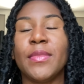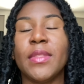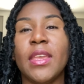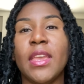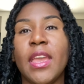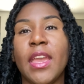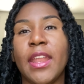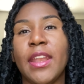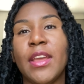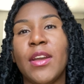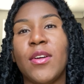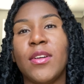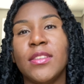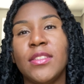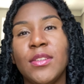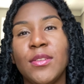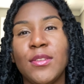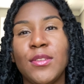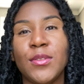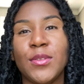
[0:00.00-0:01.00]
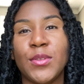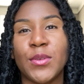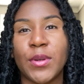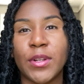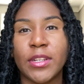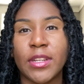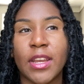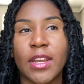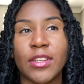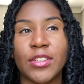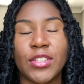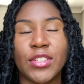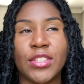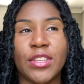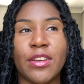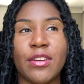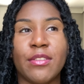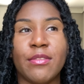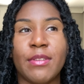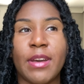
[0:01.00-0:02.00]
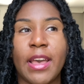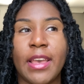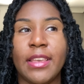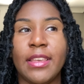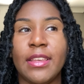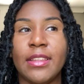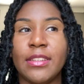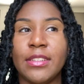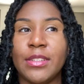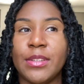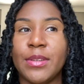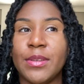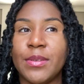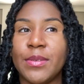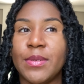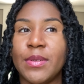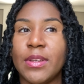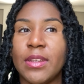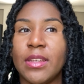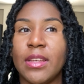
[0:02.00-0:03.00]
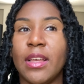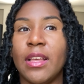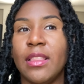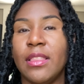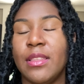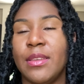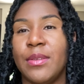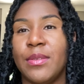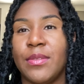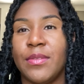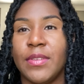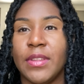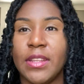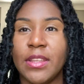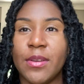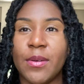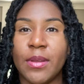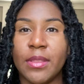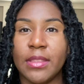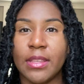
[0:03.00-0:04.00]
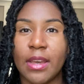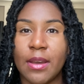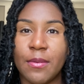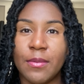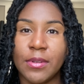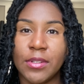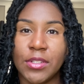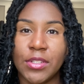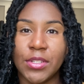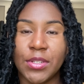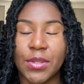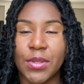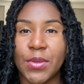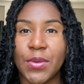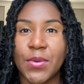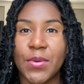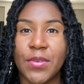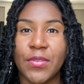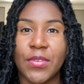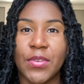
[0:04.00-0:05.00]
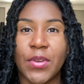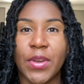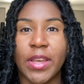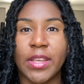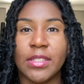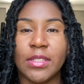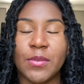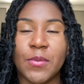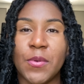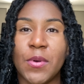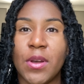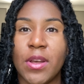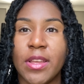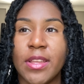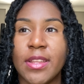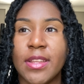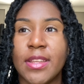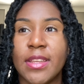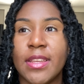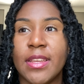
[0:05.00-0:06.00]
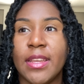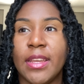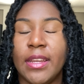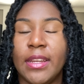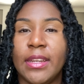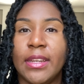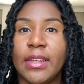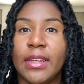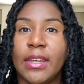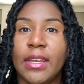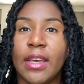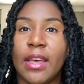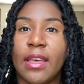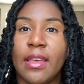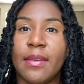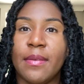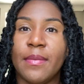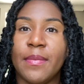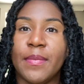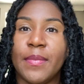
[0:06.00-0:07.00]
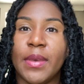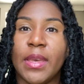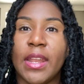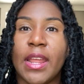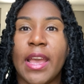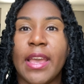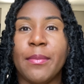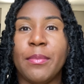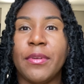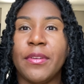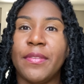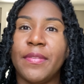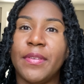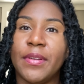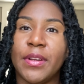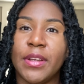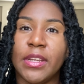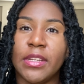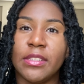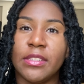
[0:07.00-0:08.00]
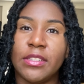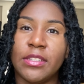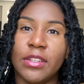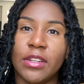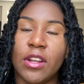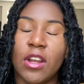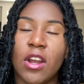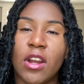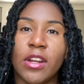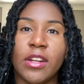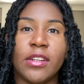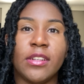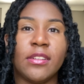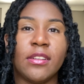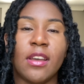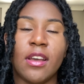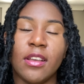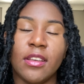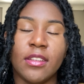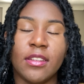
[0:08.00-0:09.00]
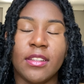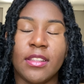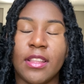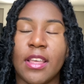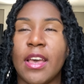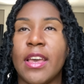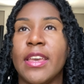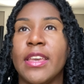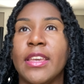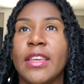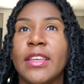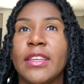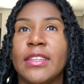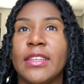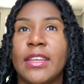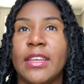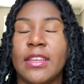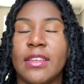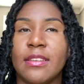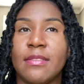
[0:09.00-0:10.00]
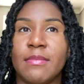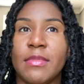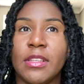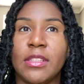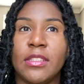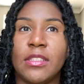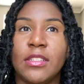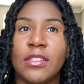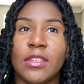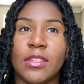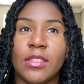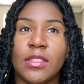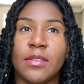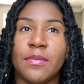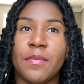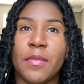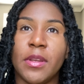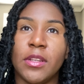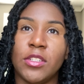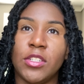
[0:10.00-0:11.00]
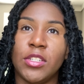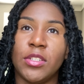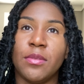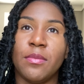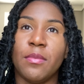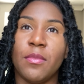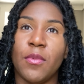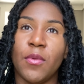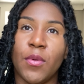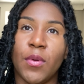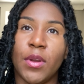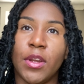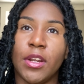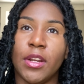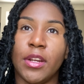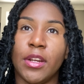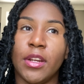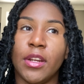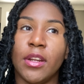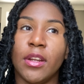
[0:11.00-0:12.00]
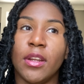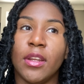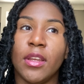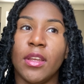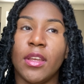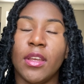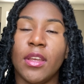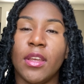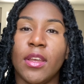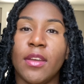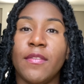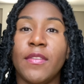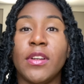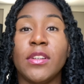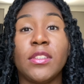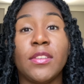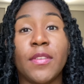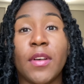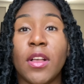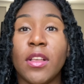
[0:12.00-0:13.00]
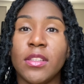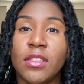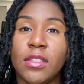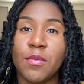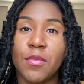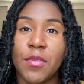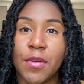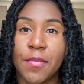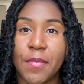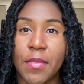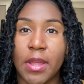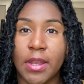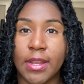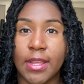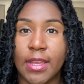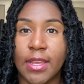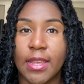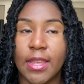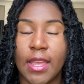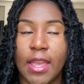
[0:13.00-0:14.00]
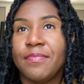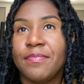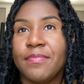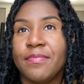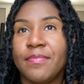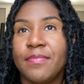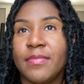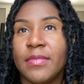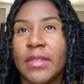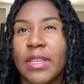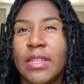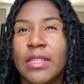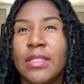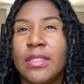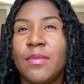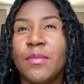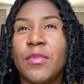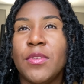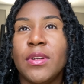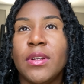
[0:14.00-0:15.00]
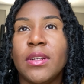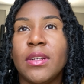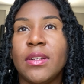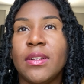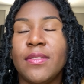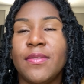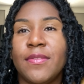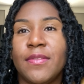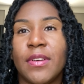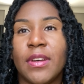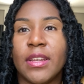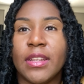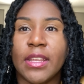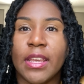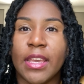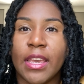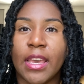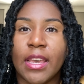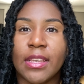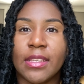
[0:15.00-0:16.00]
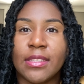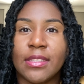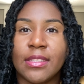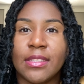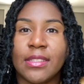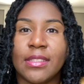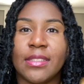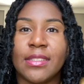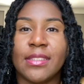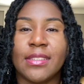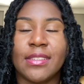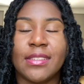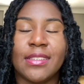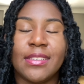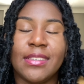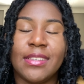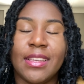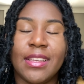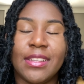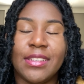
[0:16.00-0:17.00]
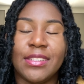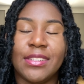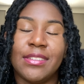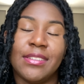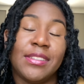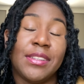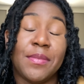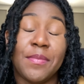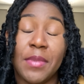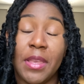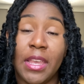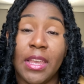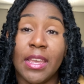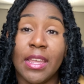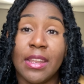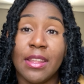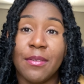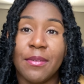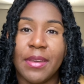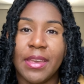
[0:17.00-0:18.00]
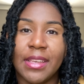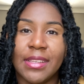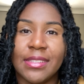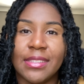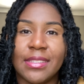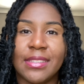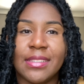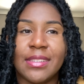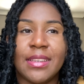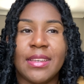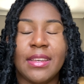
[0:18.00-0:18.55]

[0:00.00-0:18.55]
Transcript: And I also do DoorDash, so I can do a little video on that one too if you guys want. But I prefer Instacart, not gonna lie. It's just much more, first of all, it's money. It's more fun, I guess, and to me anyways.